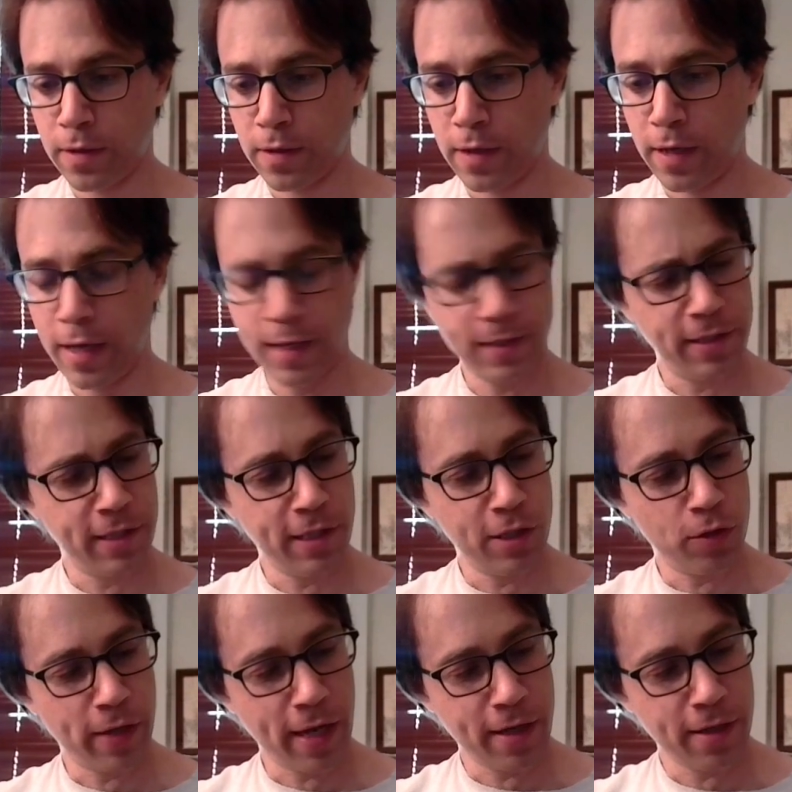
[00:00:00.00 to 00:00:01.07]
Hasty,
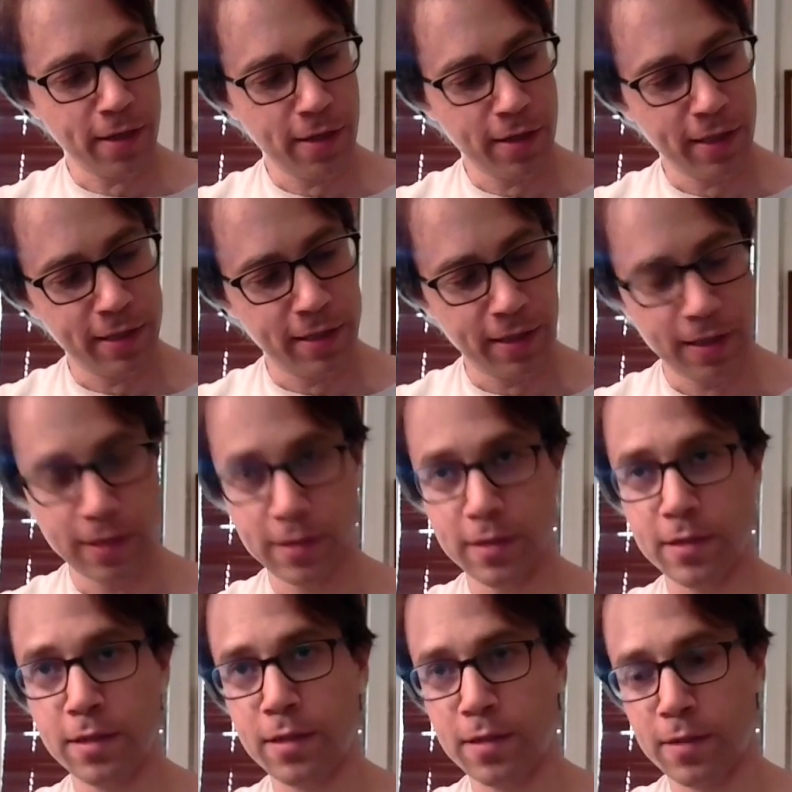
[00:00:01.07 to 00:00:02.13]
you'll get it, I think he sings.
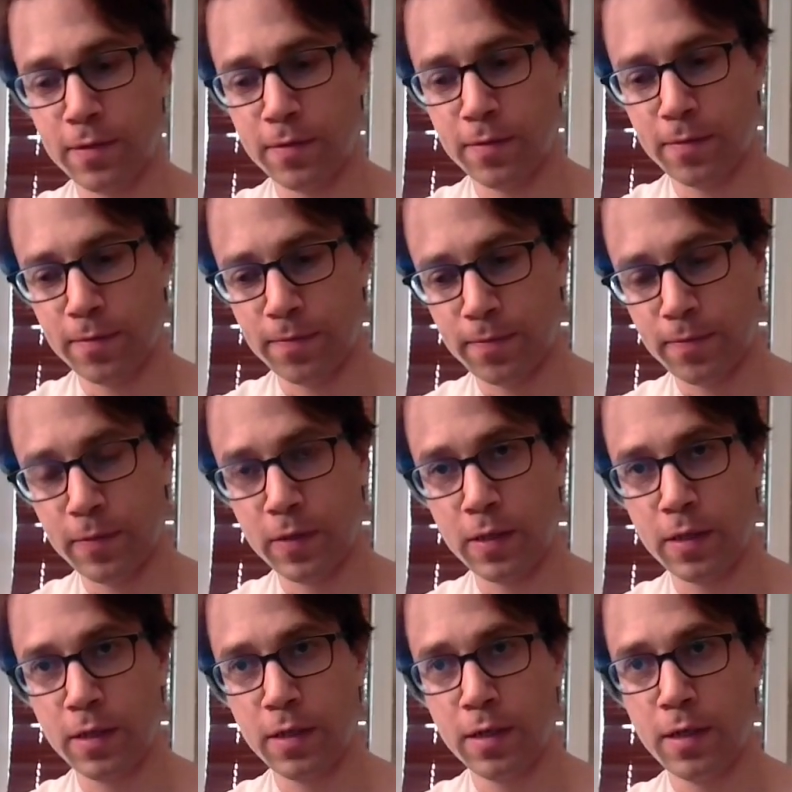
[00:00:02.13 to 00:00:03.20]

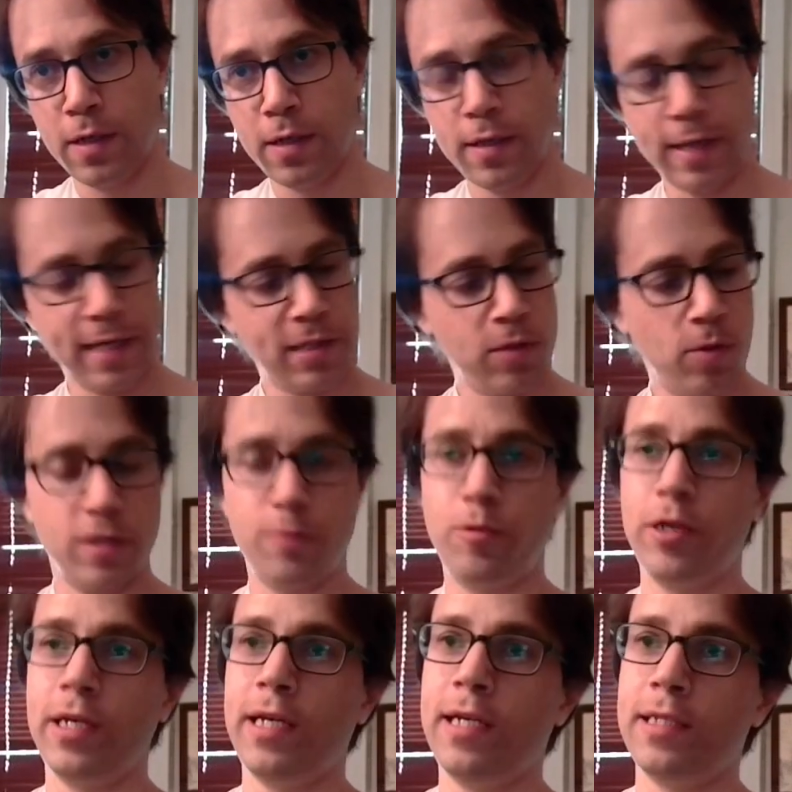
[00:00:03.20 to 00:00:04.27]
Next chord is
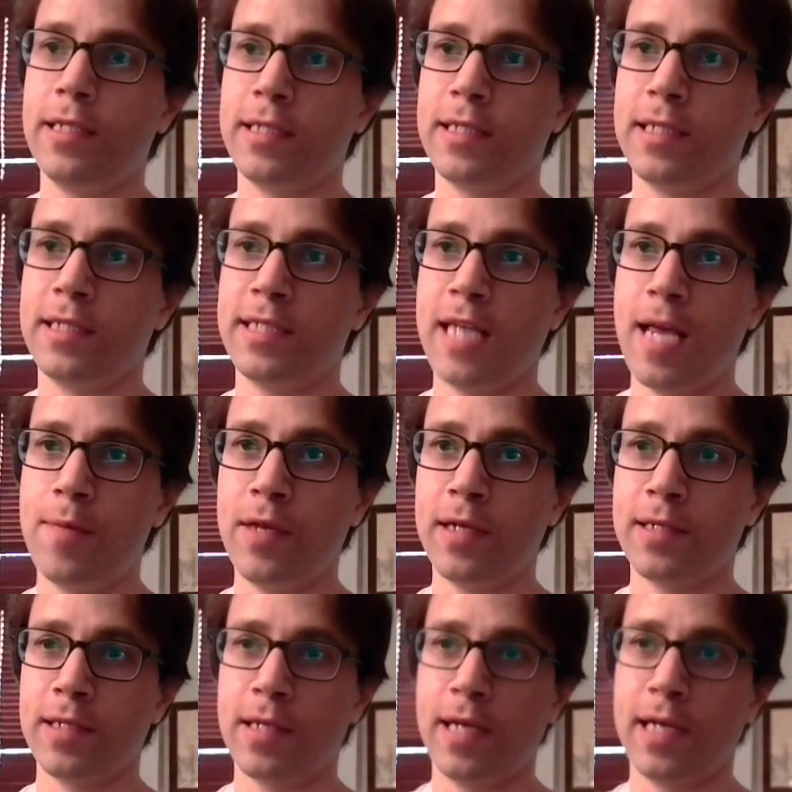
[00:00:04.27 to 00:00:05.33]
pretty easy. It's the same thing
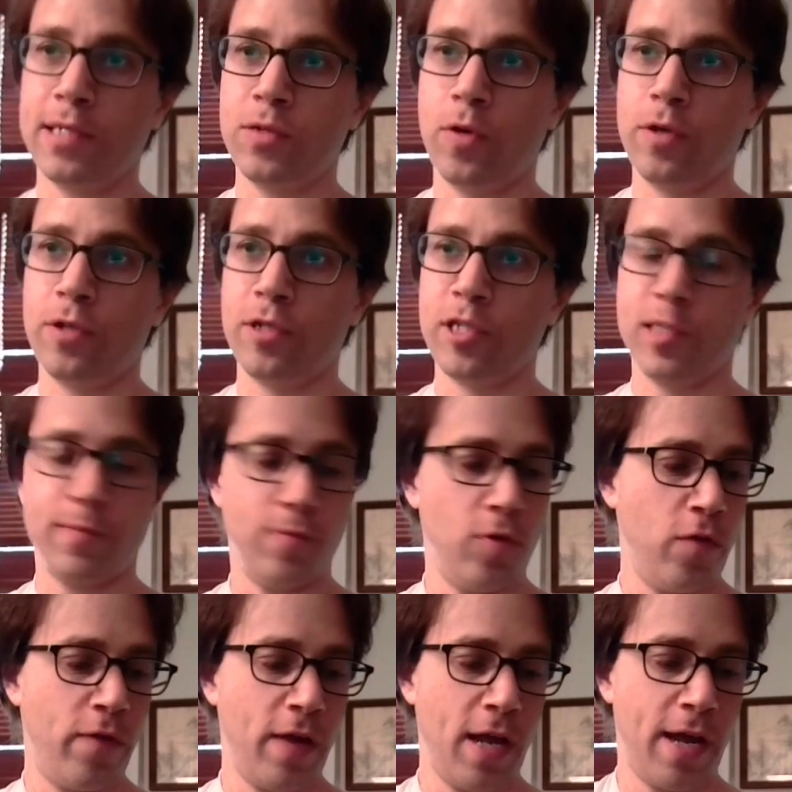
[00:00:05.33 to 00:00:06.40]
as the last chord. You just
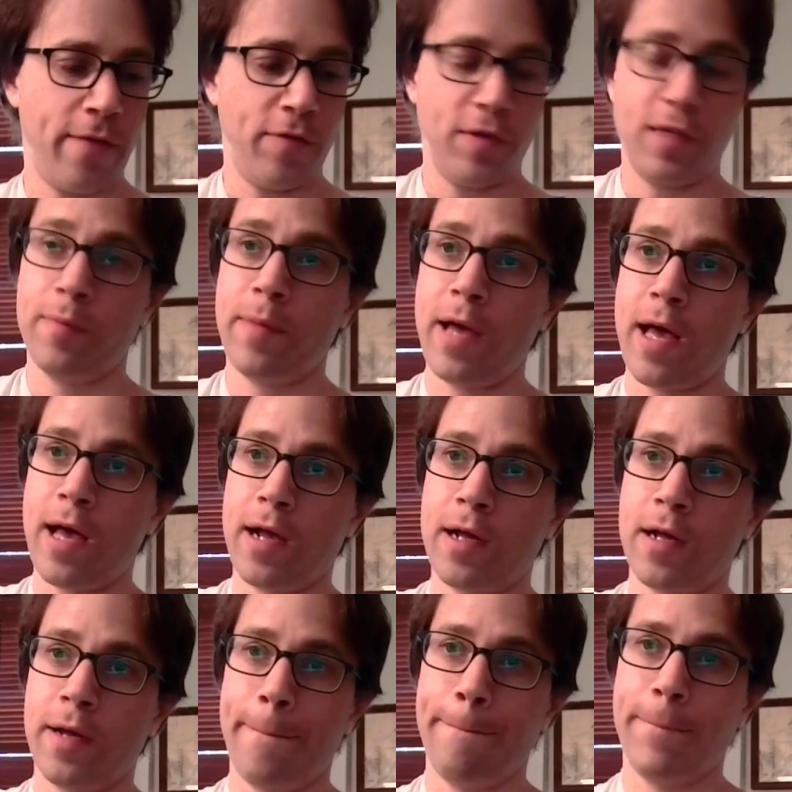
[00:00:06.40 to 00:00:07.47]
move everything back.
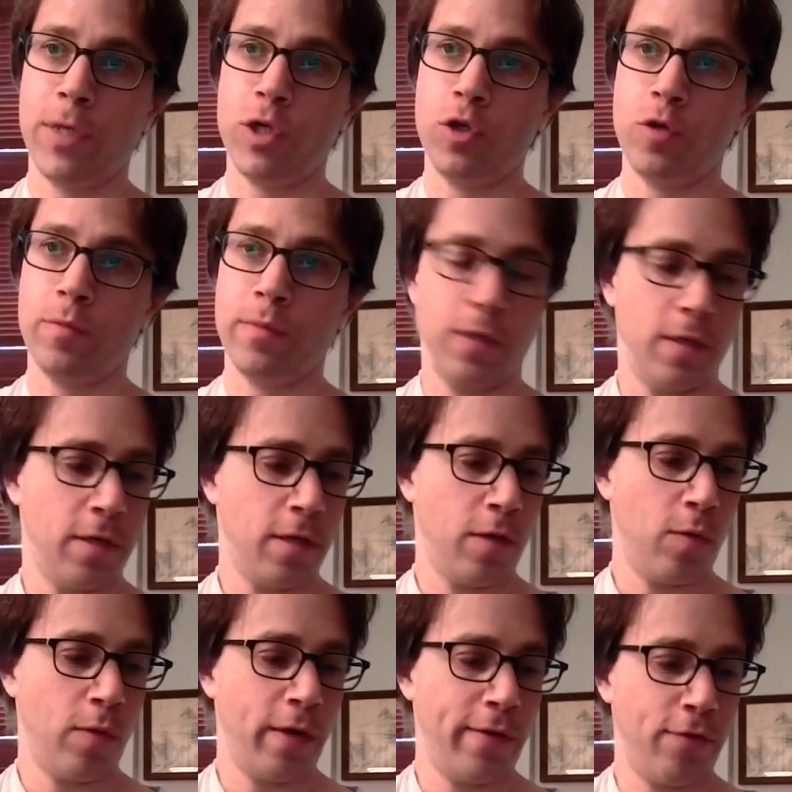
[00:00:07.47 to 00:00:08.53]
Boom.
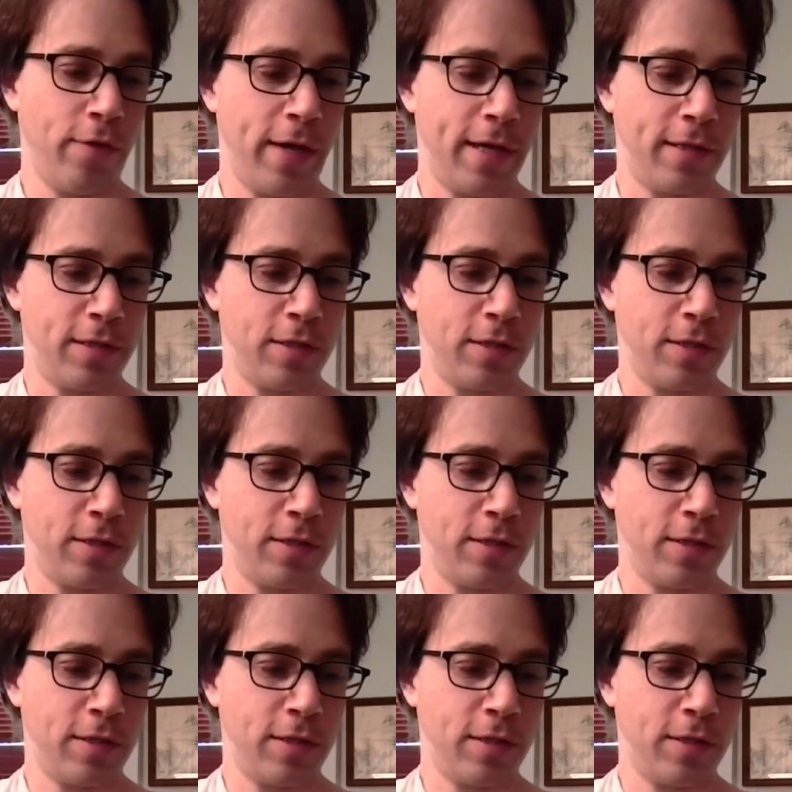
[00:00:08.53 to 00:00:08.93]
1 fret.